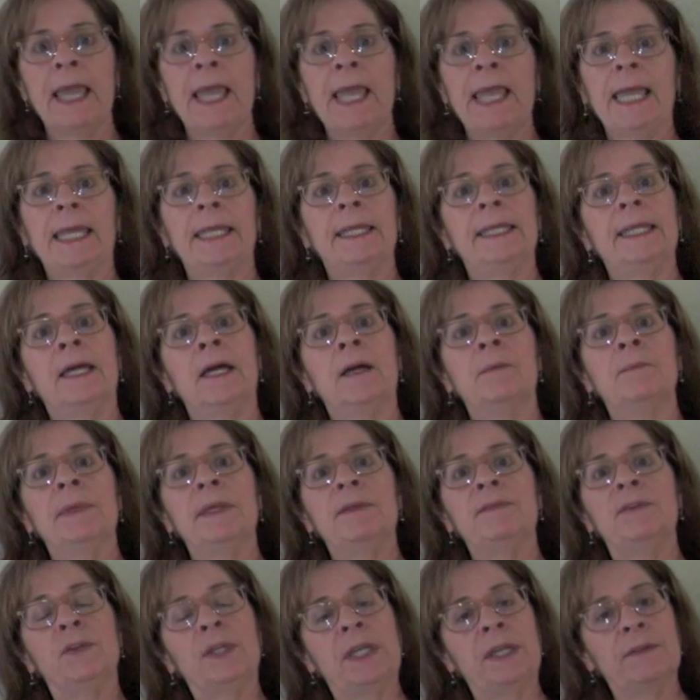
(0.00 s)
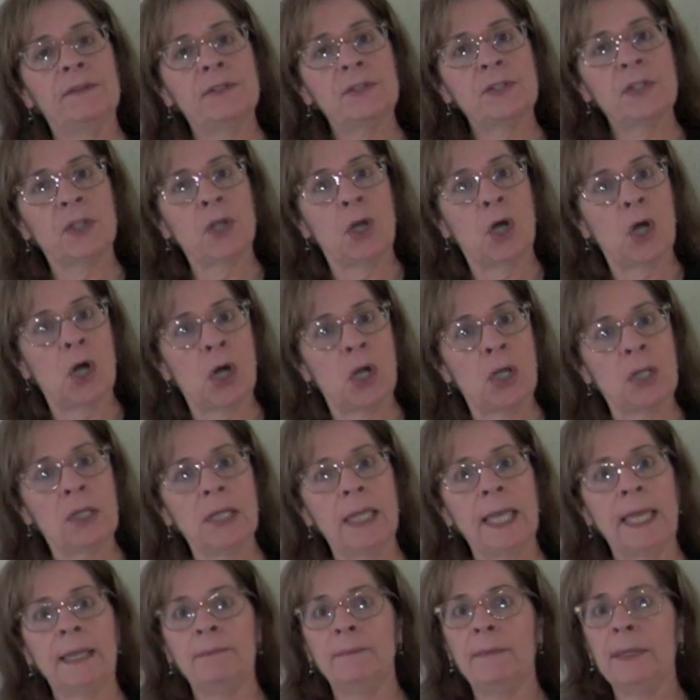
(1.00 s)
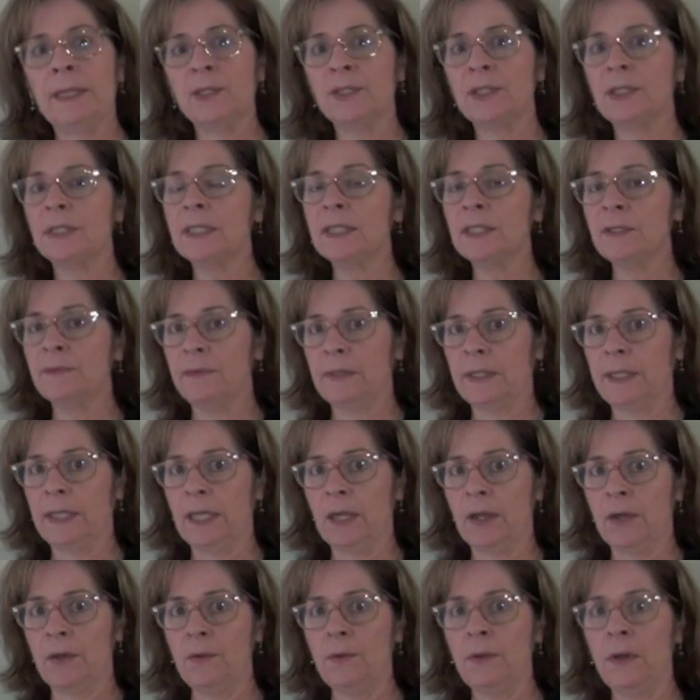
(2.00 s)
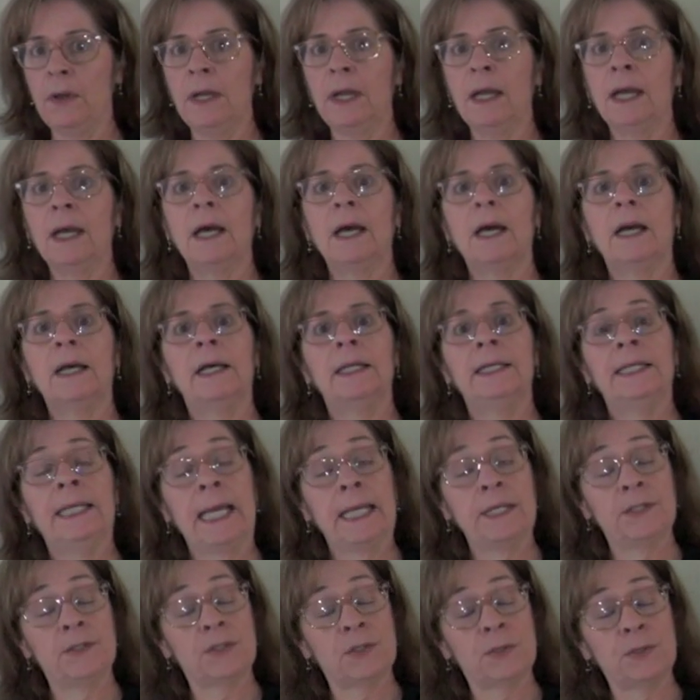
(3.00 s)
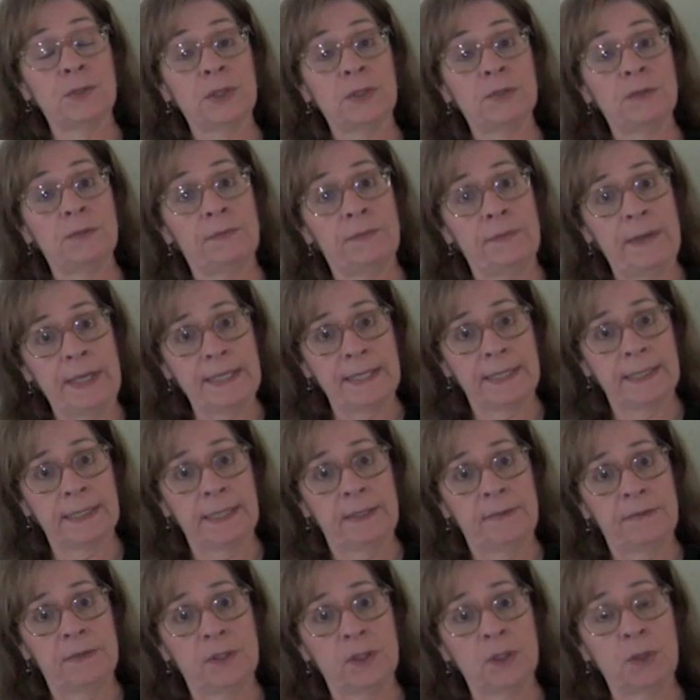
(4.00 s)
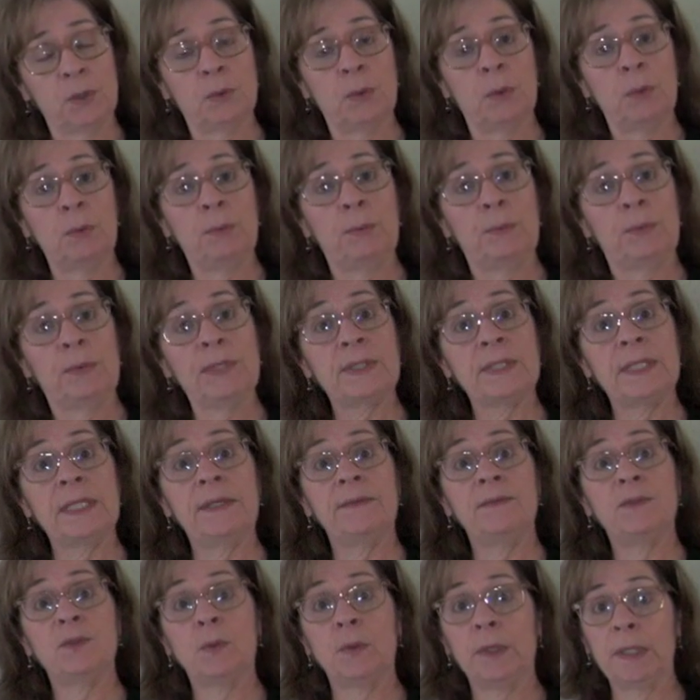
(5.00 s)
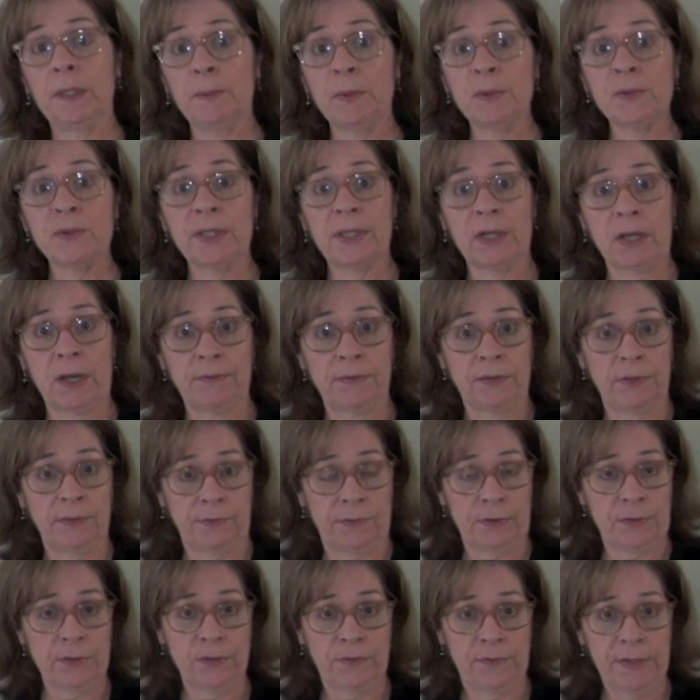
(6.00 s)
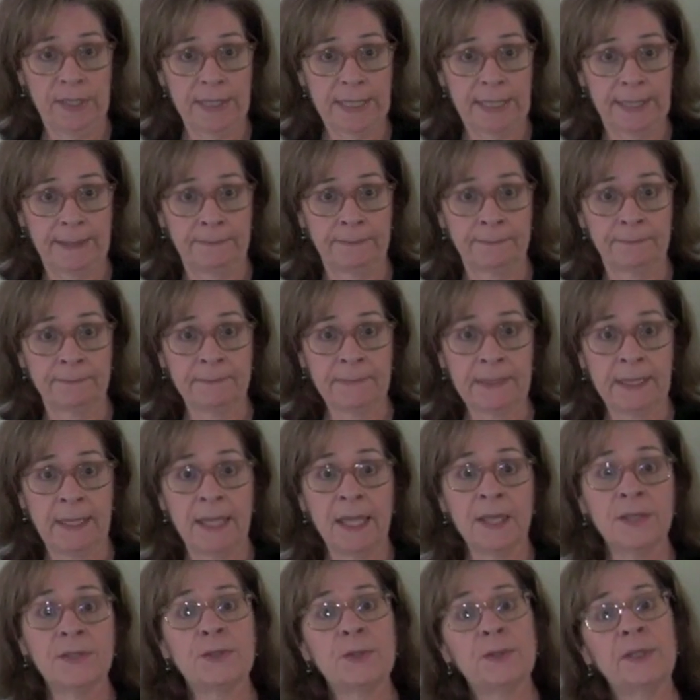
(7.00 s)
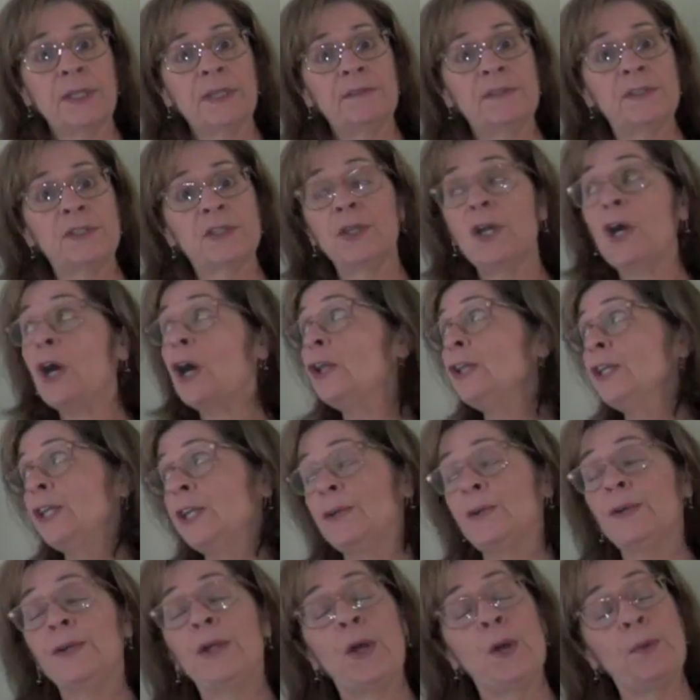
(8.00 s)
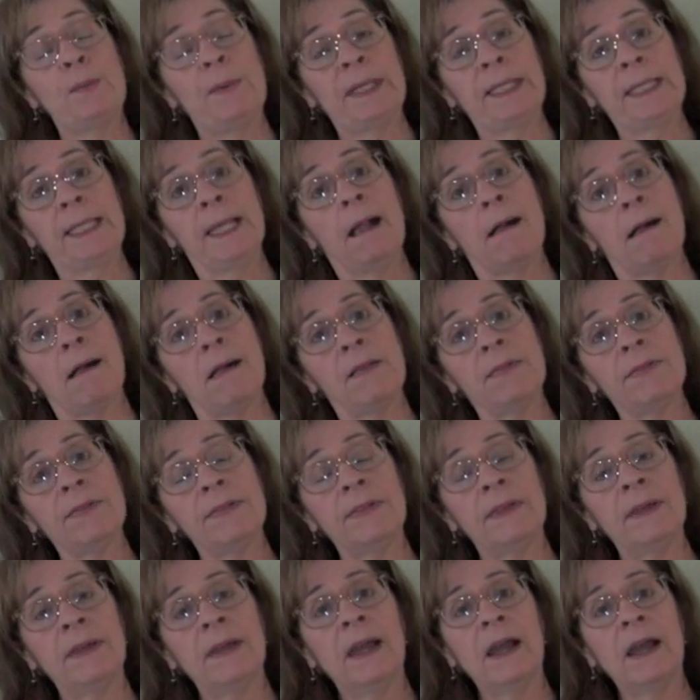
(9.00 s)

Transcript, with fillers: And um, if you give us a call and mention this video, non-surgical facelifts, you will receive 20% off your first visit. So give us a call here at Whole Body Health.